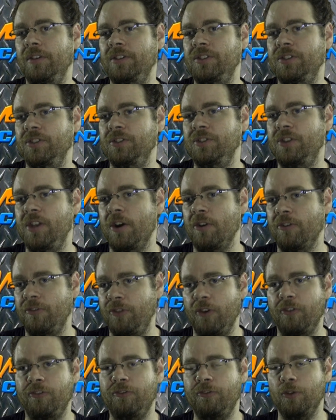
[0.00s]
This is their
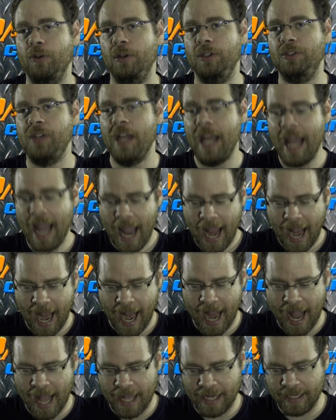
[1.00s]
first,
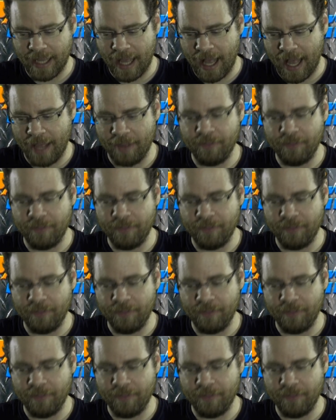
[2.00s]
and